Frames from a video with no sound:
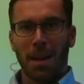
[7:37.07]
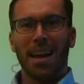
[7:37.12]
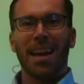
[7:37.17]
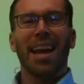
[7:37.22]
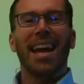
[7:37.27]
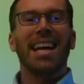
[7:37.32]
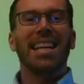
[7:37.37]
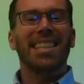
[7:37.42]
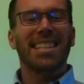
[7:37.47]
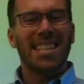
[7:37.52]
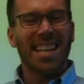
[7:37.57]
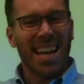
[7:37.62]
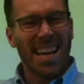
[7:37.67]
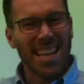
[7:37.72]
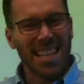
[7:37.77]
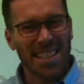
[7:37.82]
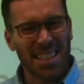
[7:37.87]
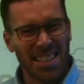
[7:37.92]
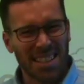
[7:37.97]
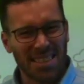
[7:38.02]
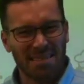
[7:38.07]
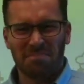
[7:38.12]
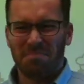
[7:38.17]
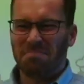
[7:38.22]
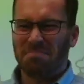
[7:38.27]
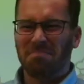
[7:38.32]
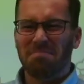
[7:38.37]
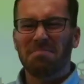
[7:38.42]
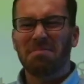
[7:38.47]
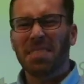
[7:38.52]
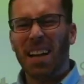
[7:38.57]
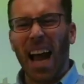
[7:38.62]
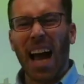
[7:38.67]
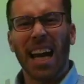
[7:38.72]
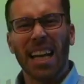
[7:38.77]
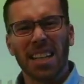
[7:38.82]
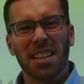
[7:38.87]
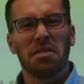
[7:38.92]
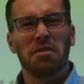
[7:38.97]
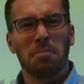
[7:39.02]
It tastes
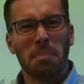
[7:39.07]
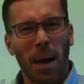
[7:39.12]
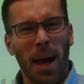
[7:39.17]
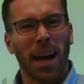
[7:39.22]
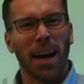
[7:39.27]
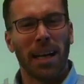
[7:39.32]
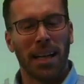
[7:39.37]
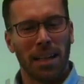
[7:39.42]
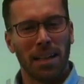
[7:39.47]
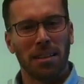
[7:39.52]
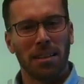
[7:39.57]
kind of bad.